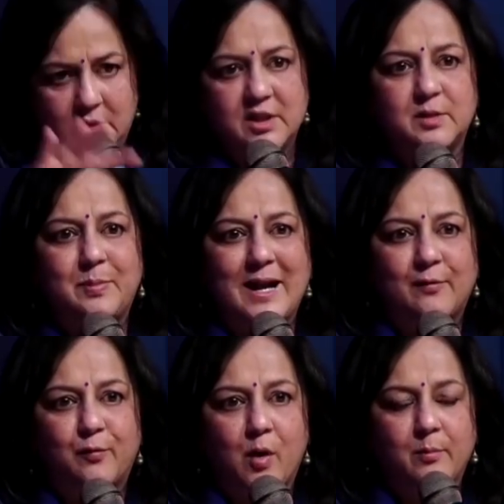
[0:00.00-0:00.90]
this
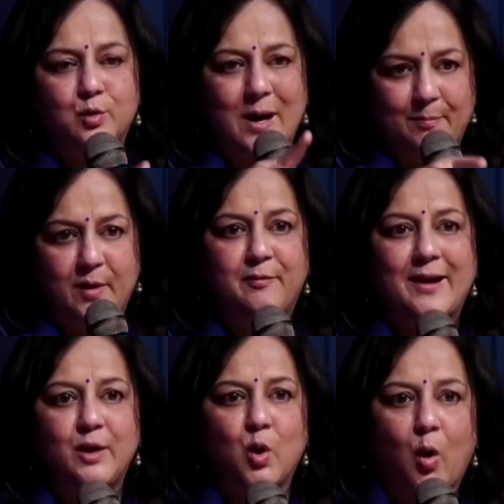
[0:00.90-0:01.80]
platform to amplify
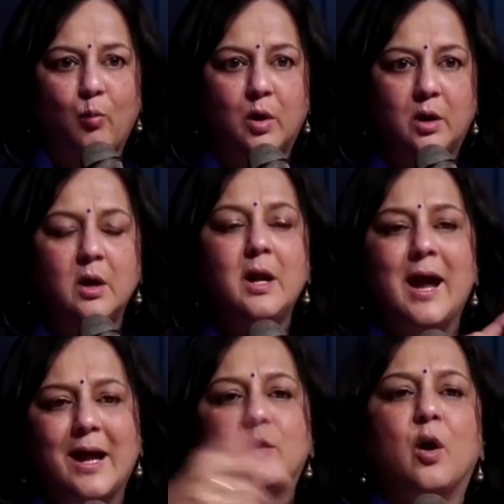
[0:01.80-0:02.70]
your work
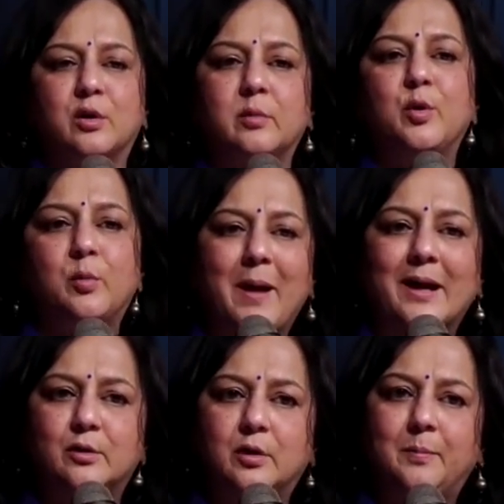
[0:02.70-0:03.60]
and contribute
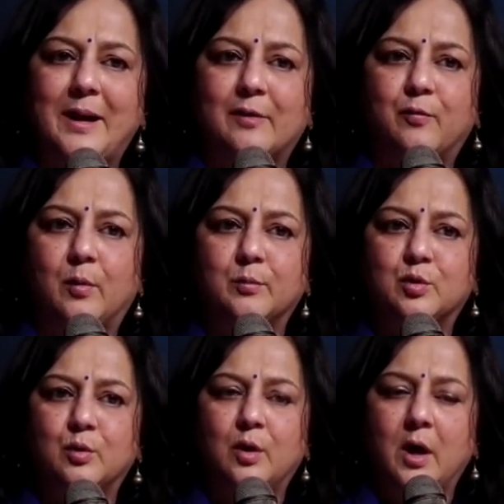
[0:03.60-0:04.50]
back to the platform.
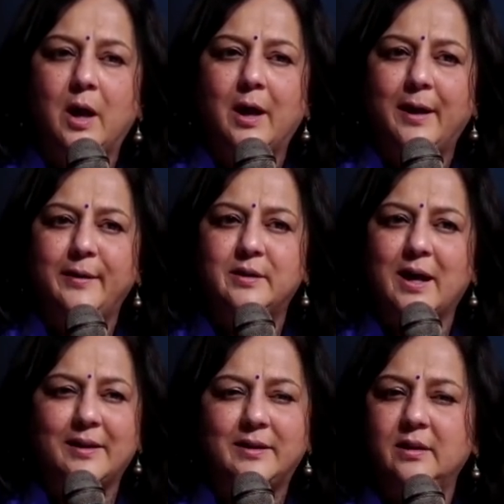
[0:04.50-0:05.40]
So it's,
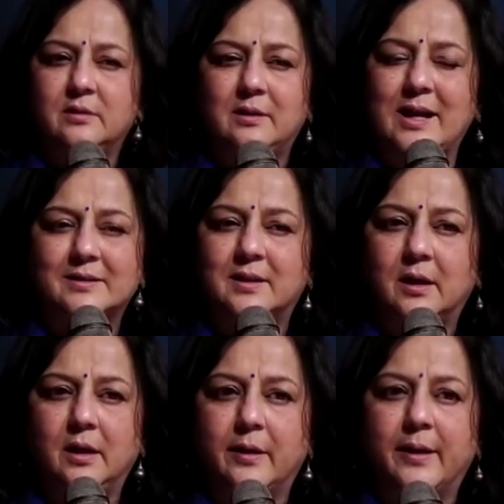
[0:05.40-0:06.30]
I think, less than
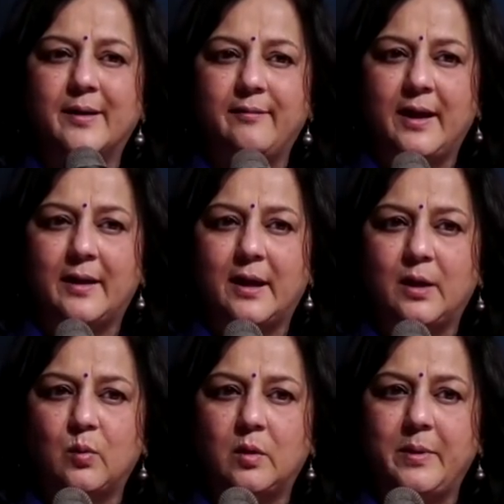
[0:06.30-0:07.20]
a year away that
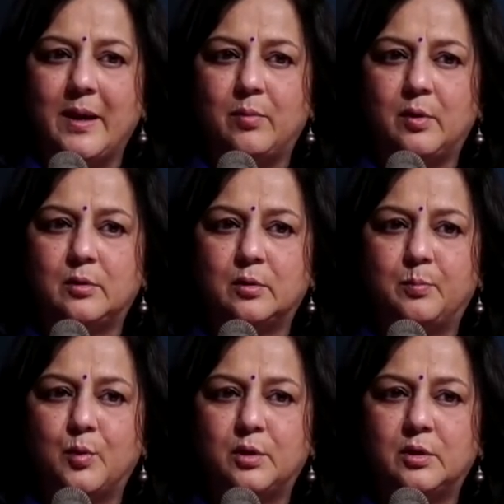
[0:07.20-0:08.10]
you will be able to
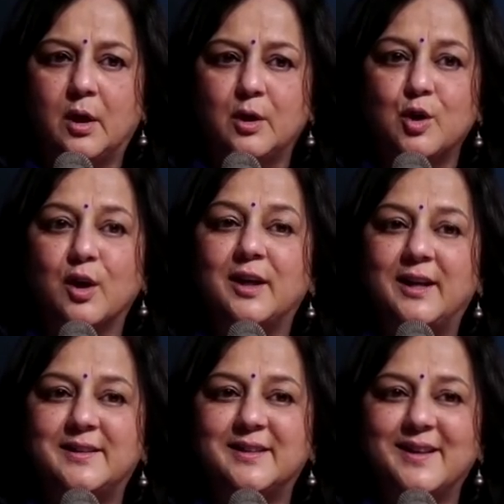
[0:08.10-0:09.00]
put
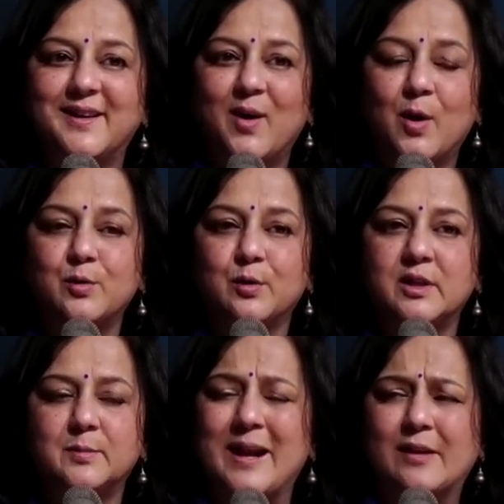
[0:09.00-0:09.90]
Chocolate onto
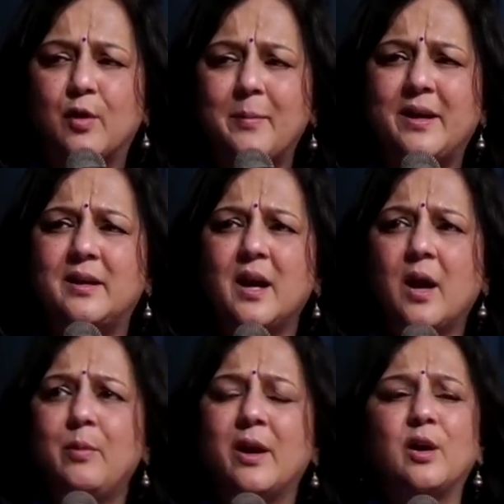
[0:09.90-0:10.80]
this platform. And
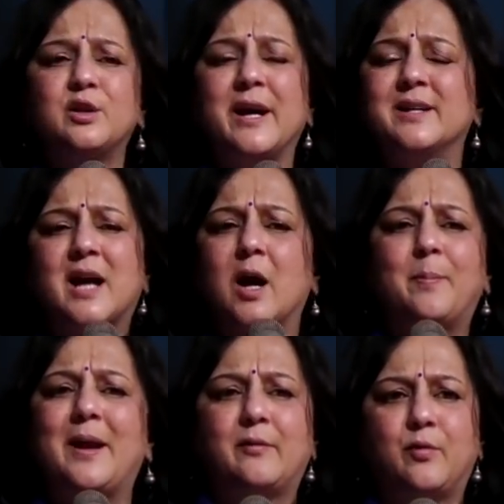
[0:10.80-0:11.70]
we are not saying it's our
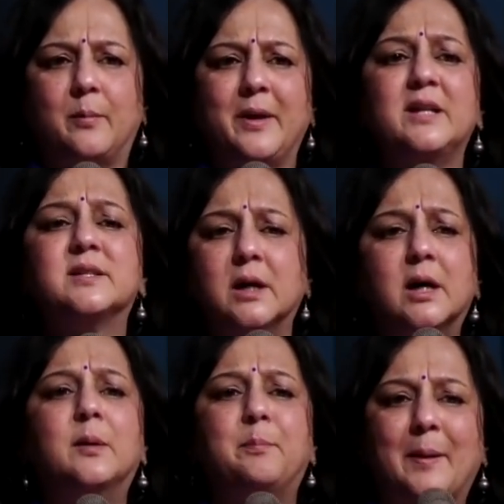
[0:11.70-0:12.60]
platform. It's
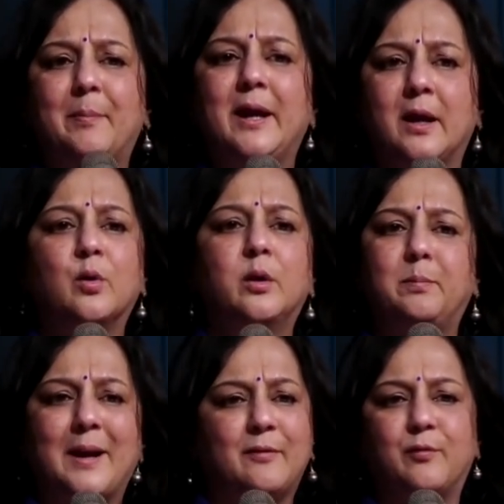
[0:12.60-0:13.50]
a public good
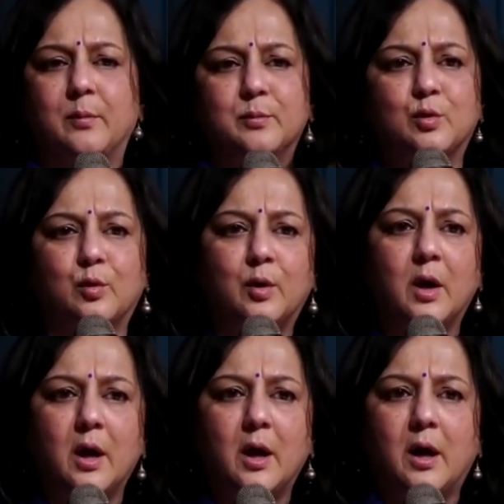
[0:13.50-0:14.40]
platform. So
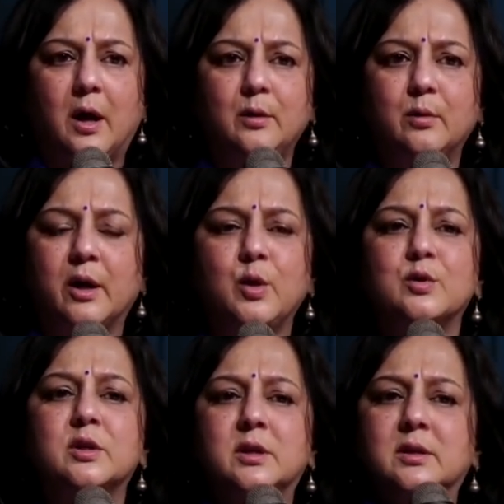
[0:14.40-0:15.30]
you can
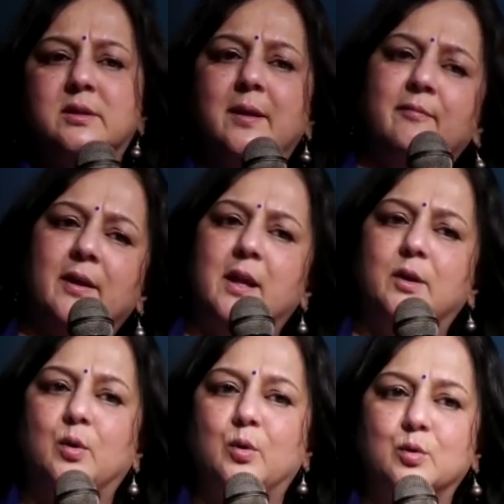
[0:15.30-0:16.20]
use it in the same way
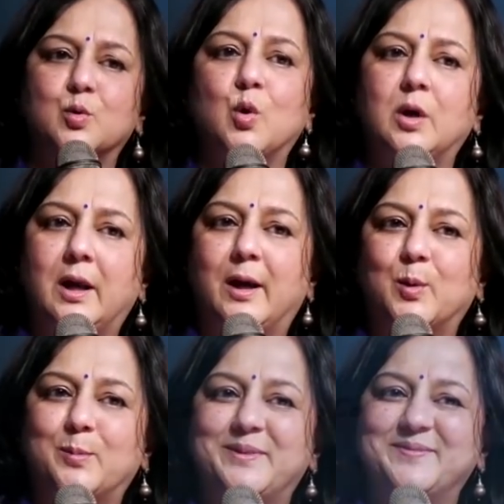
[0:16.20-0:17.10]
that you use Google, I
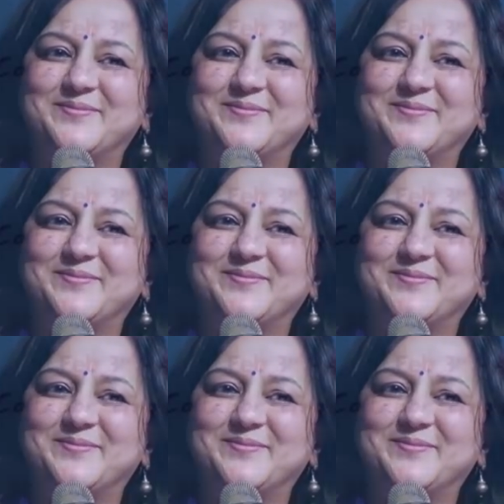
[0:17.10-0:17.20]
hope.